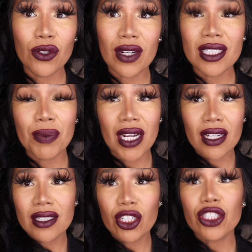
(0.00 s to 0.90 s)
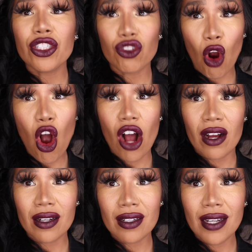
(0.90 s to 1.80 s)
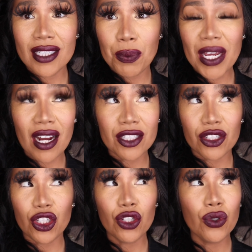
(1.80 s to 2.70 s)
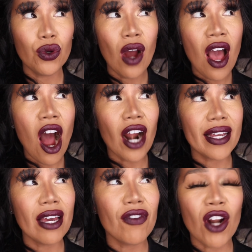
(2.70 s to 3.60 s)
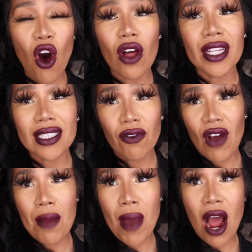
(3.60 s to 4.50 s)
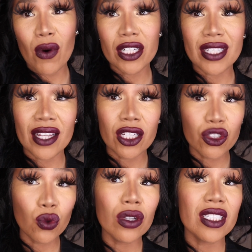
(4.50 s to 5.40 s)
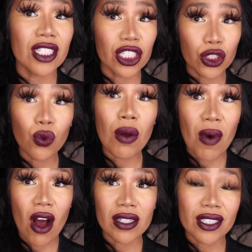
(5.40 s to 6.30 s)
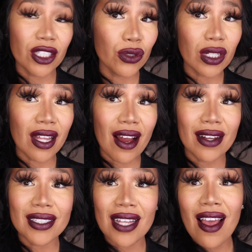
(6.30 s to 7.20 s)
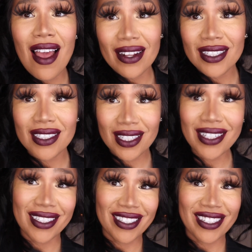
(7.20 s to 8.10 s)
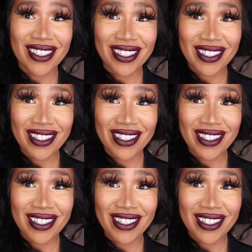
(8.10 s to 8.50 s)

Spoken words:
you, it's because you're strong. It's because you are given all these divine powers and the tools in your toolbox to utilize and to teach.